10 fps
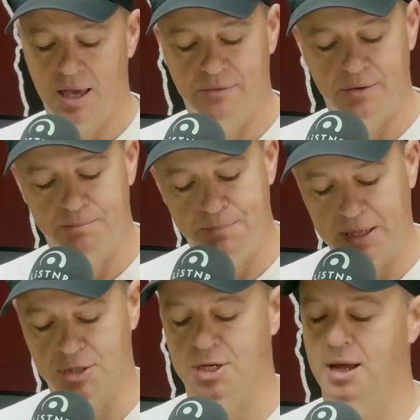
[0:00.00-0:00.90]
Even
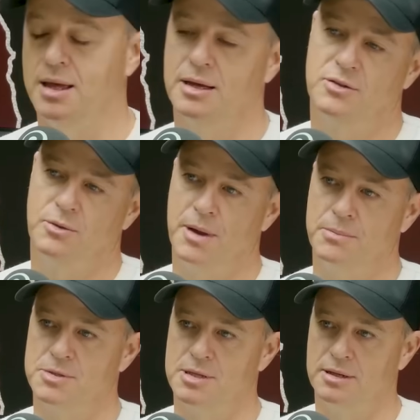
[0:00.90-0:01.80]
bigger shout out to
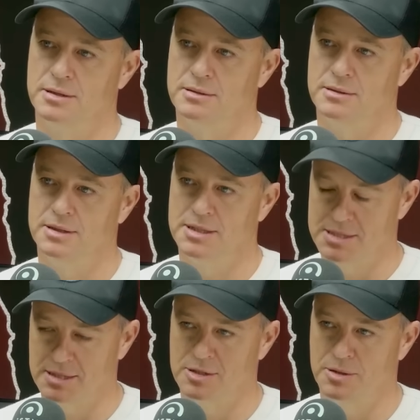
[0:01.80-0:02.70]
mums that are
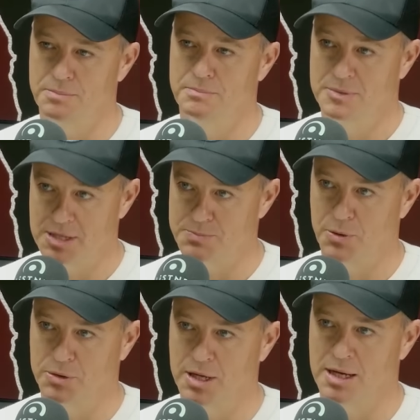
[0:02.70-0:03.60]
listening to this
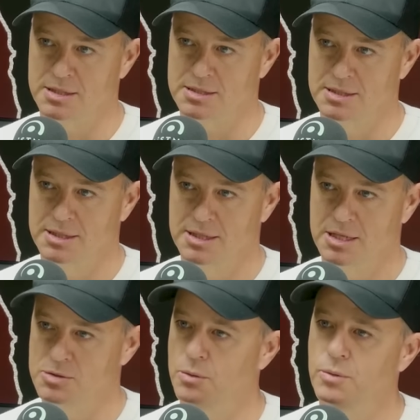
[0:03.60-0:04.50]
podcast
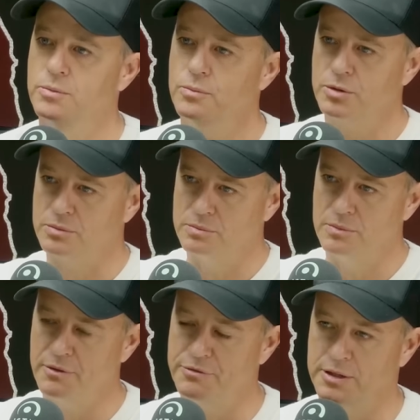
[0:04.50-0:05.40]
as well. What
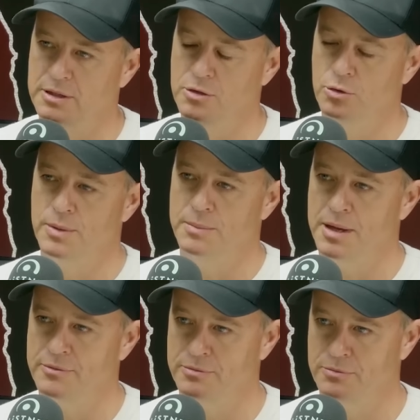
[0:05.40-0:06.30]
effect did your mum
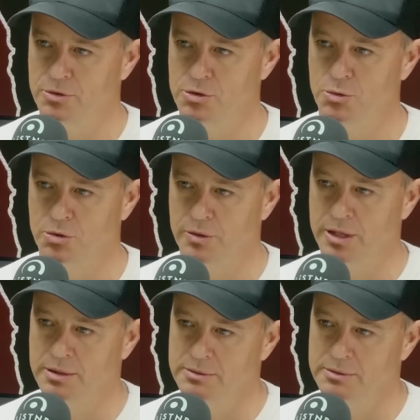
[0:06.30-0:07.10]
have on your career?